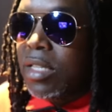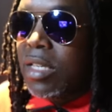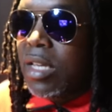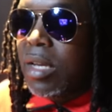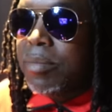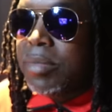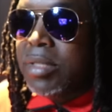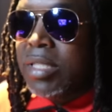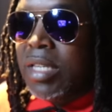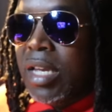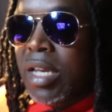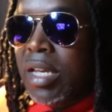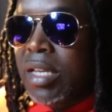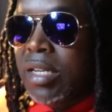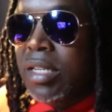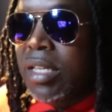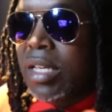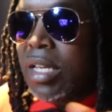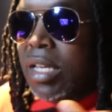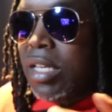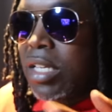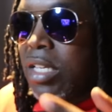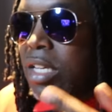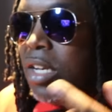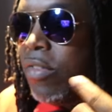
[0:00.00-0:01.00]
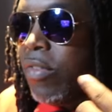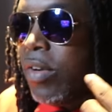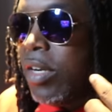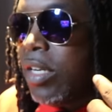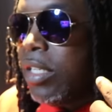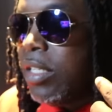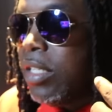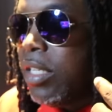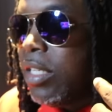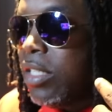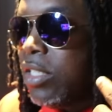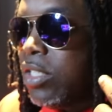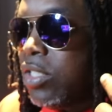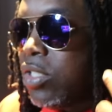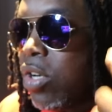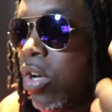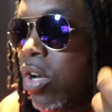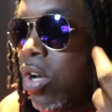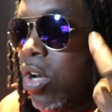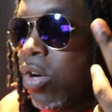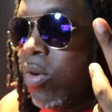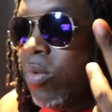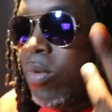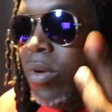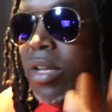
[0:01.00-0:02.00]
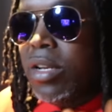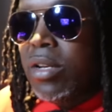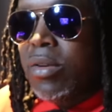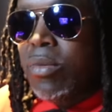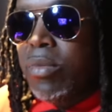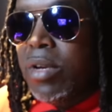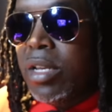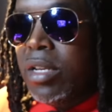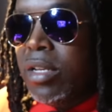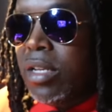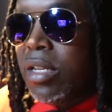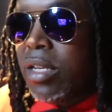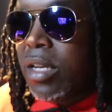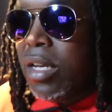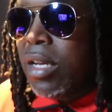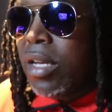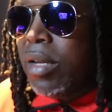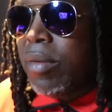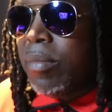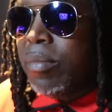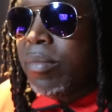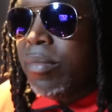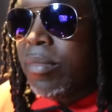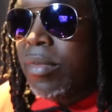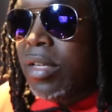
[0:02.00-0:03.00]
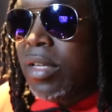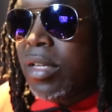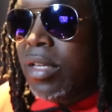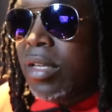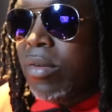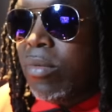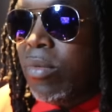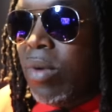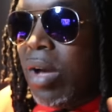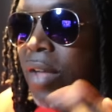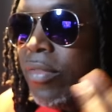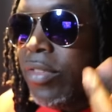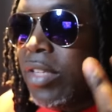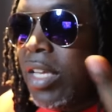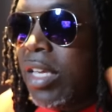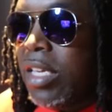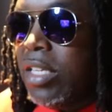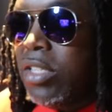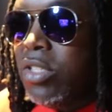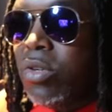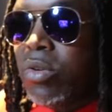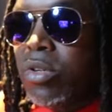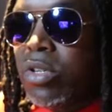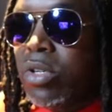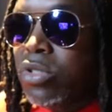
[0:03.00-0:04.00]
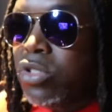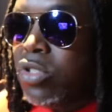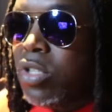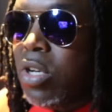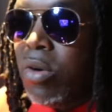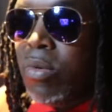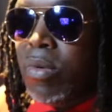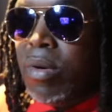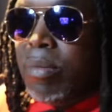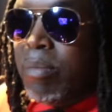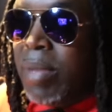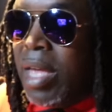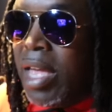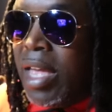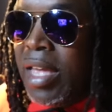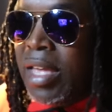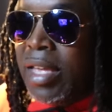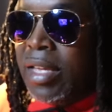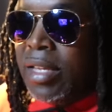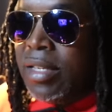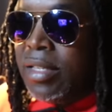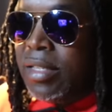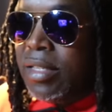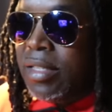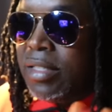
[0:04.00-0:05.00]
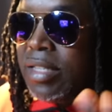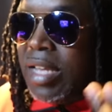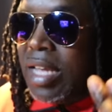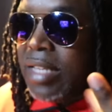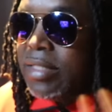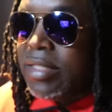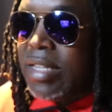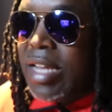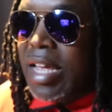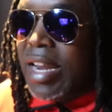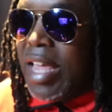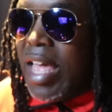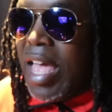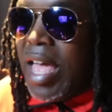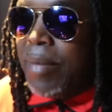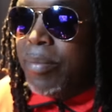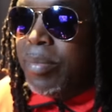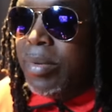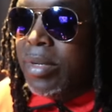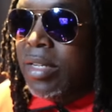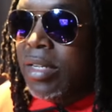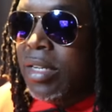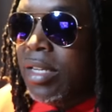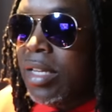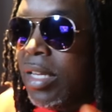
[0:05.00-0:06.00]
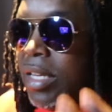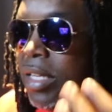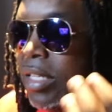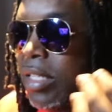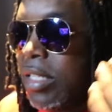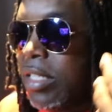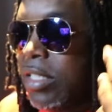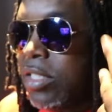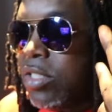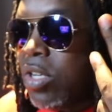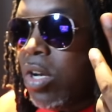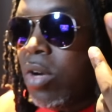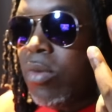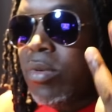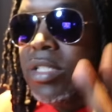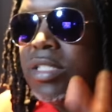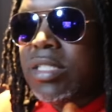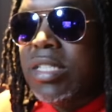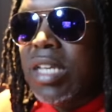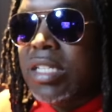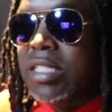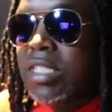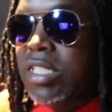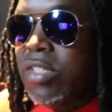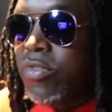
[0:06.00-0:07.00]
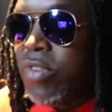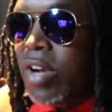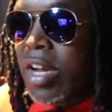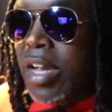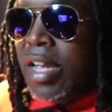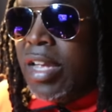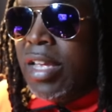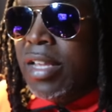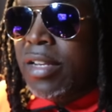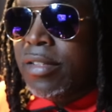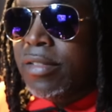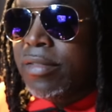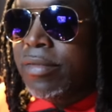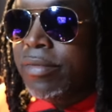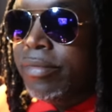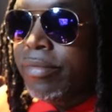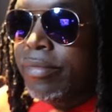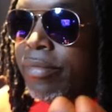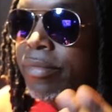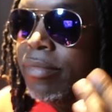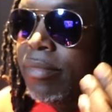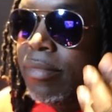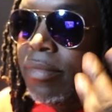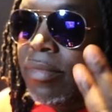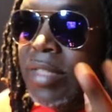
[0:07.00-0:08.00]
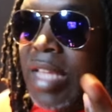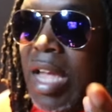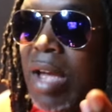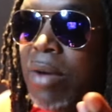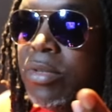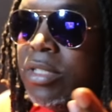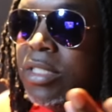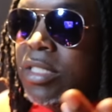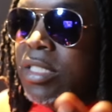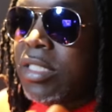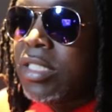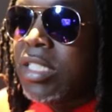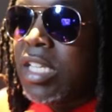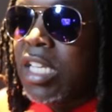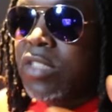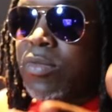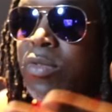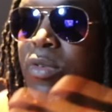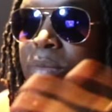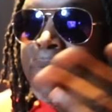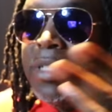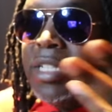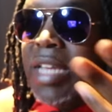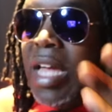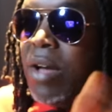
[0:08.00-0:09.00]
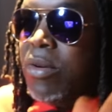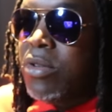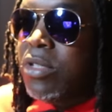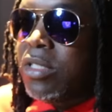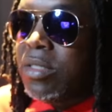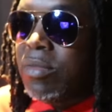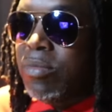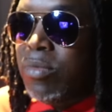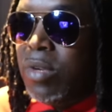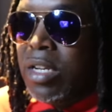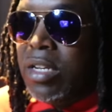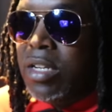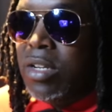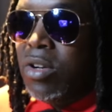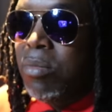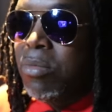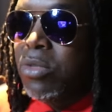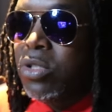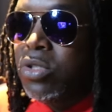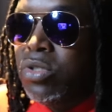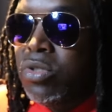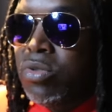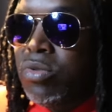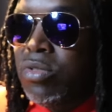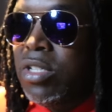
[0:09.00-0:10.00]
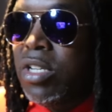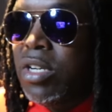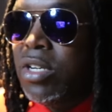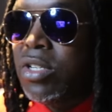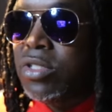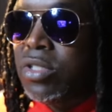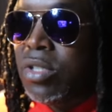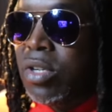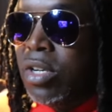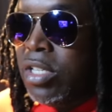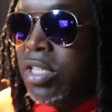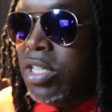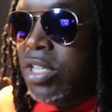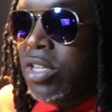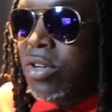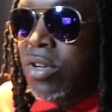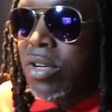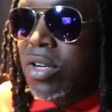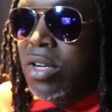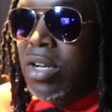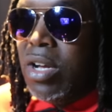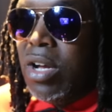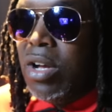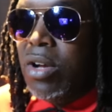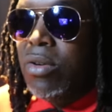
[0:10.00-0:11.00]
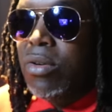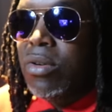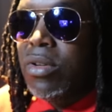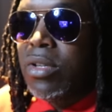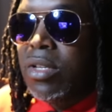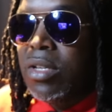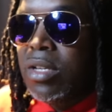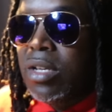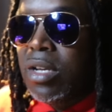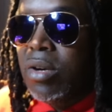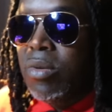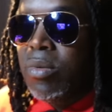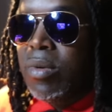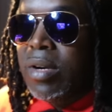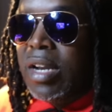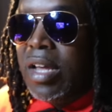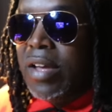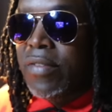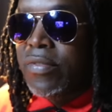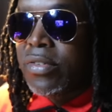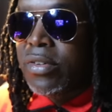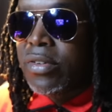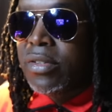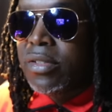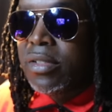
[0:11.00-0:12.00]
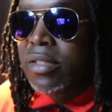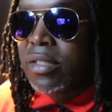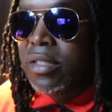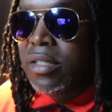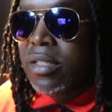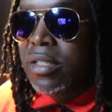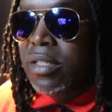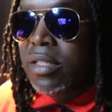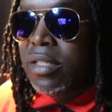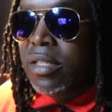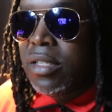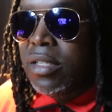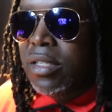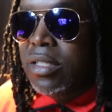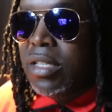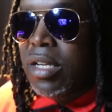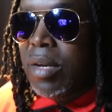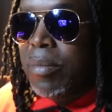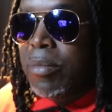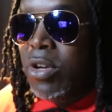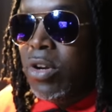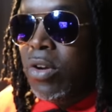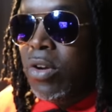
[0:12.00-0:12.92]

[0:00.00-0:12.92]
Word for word: what I'm saying? He already did a song with well, I don't think he's doing no song with Meg. That's not happening. He did a song with Sexy Red. That was successful, but that was, what, almost 2 years or a year ago or whatever. You know what